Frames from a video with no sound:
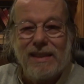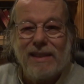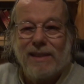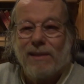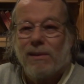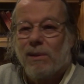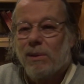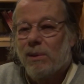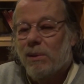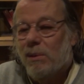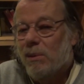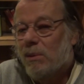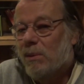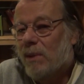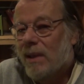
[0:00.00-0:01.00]

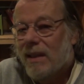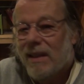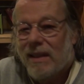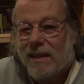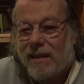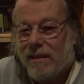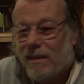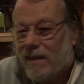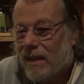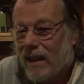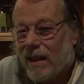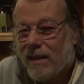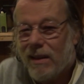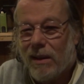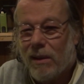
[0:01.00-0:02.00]
through
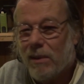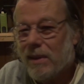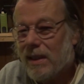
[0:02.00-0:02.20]
I don't know,